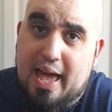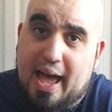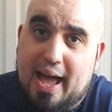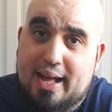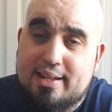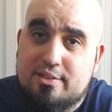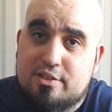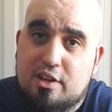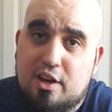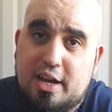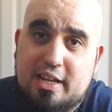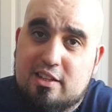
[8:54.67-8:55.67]
and
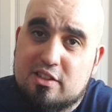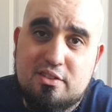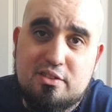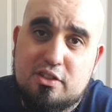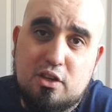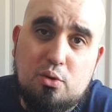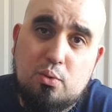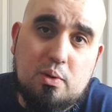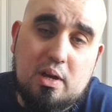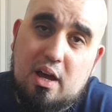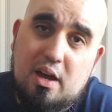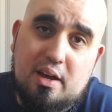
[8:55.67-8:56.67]
he doesn't do
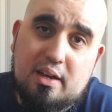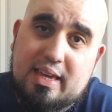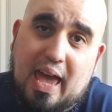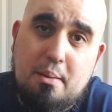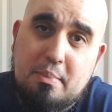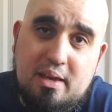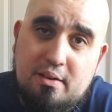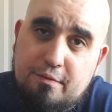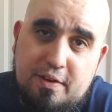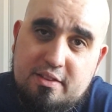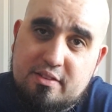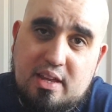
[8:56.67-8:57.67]
gaming
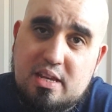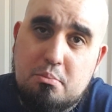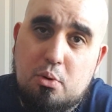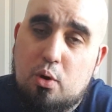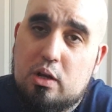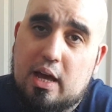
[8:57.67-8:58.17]
vids anymore.